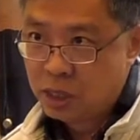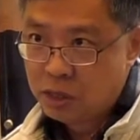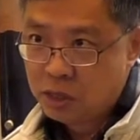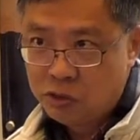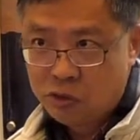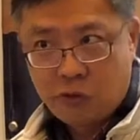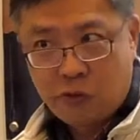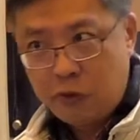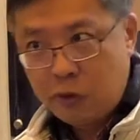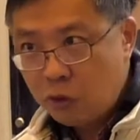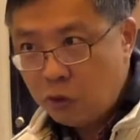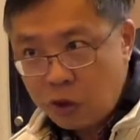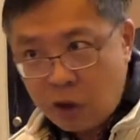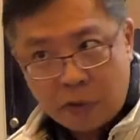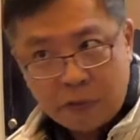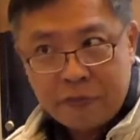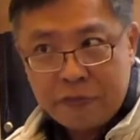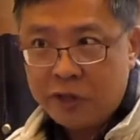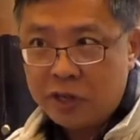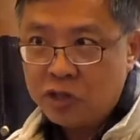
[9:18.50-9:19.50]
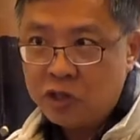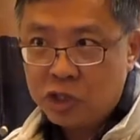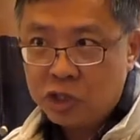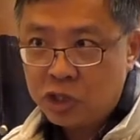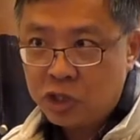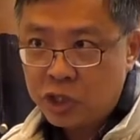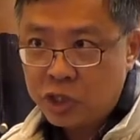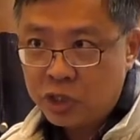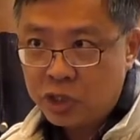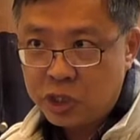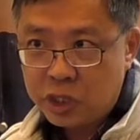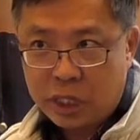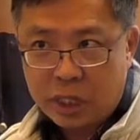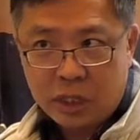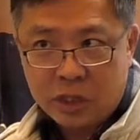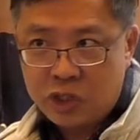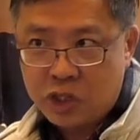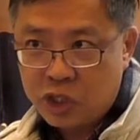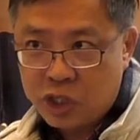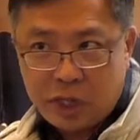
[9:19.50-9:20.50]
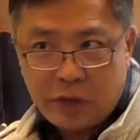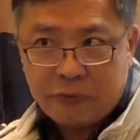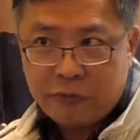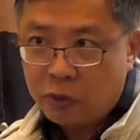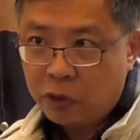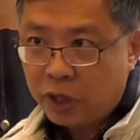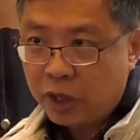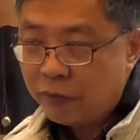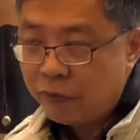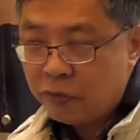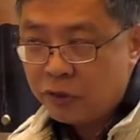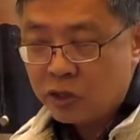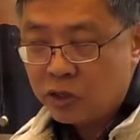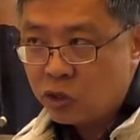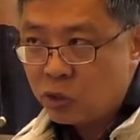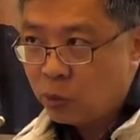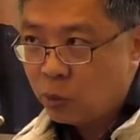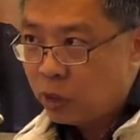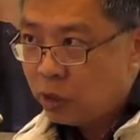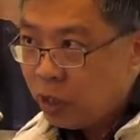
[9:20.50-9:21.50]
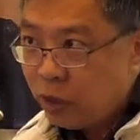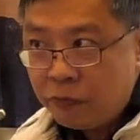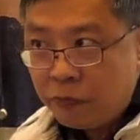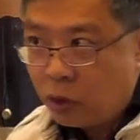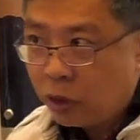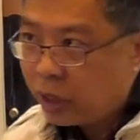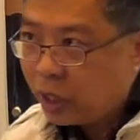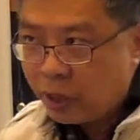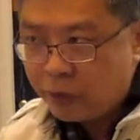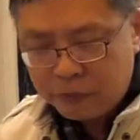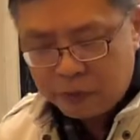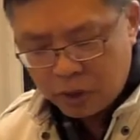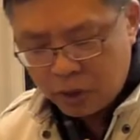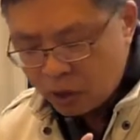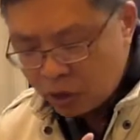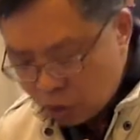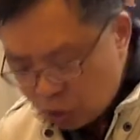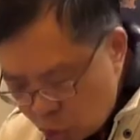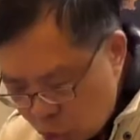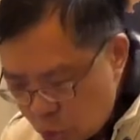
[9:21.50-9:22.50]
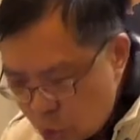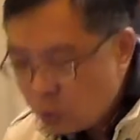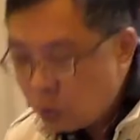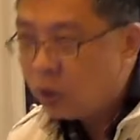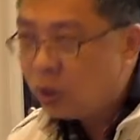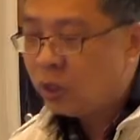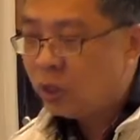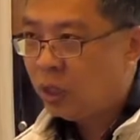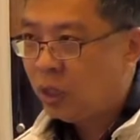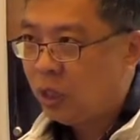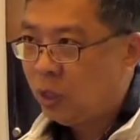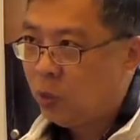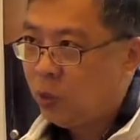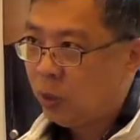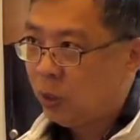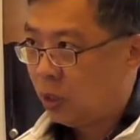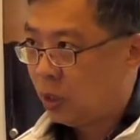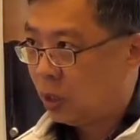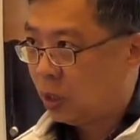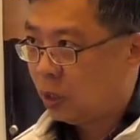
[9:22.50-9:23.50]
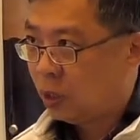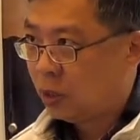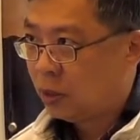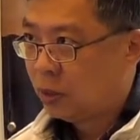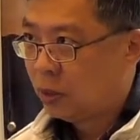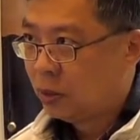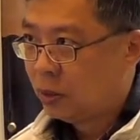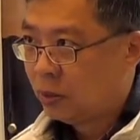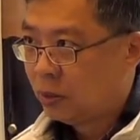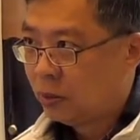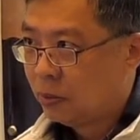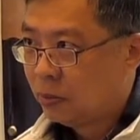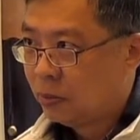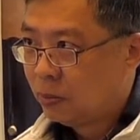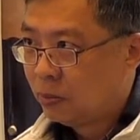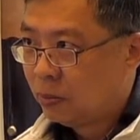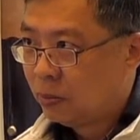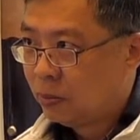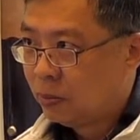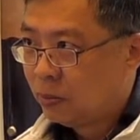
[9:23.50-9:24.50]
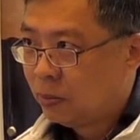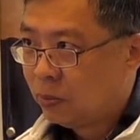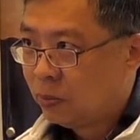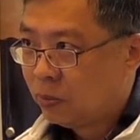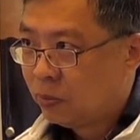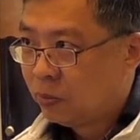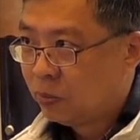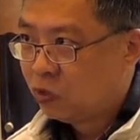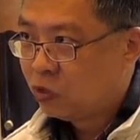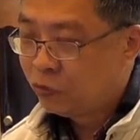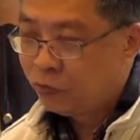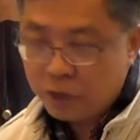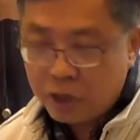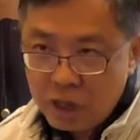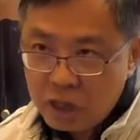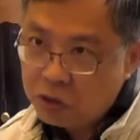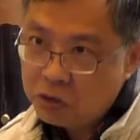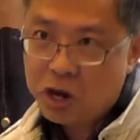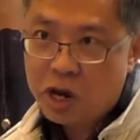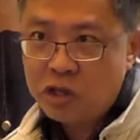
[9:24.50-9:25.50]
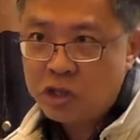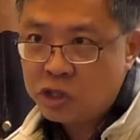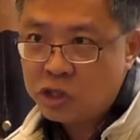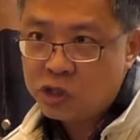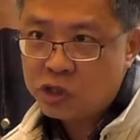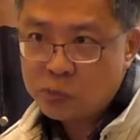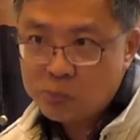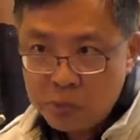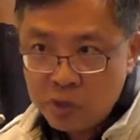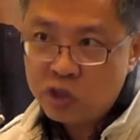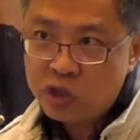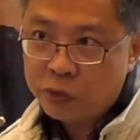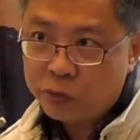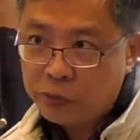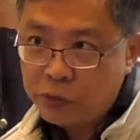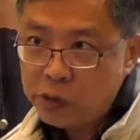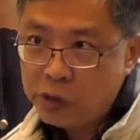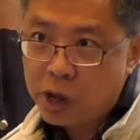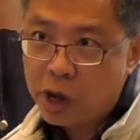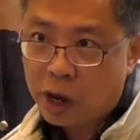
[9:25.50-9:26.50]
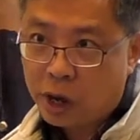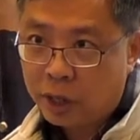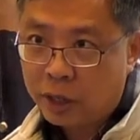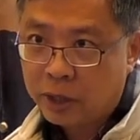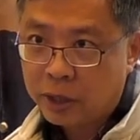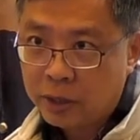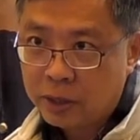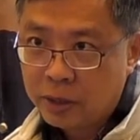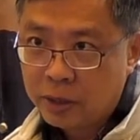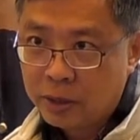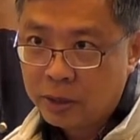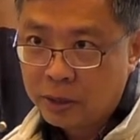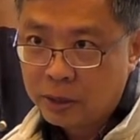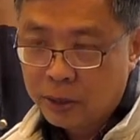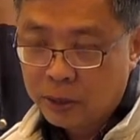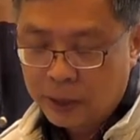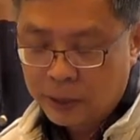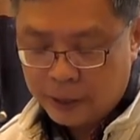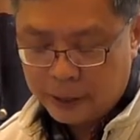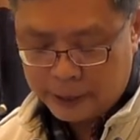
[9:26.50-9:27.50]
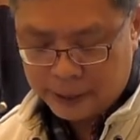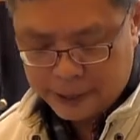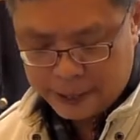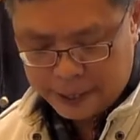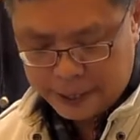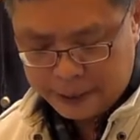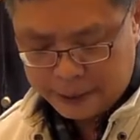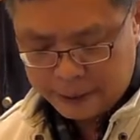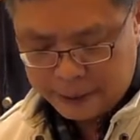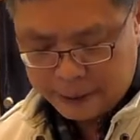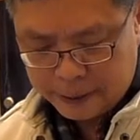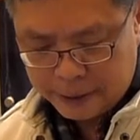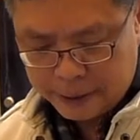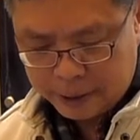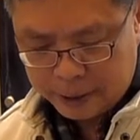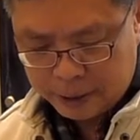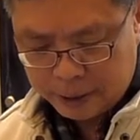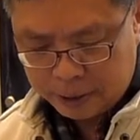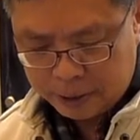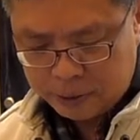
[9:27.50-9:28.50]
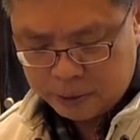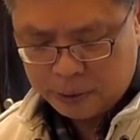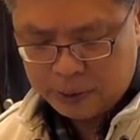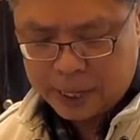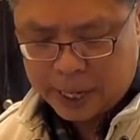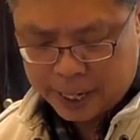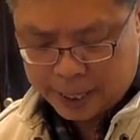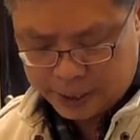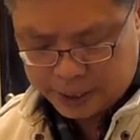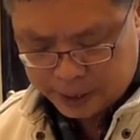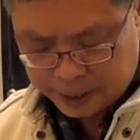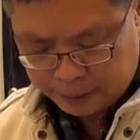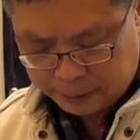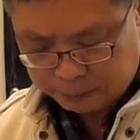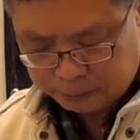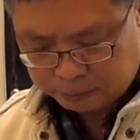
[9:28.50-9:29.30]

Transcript: So if you confess your sins and seek forgiveness, will he forgive? Sure he will. It's a very gracious, merciful God. Right? Do that.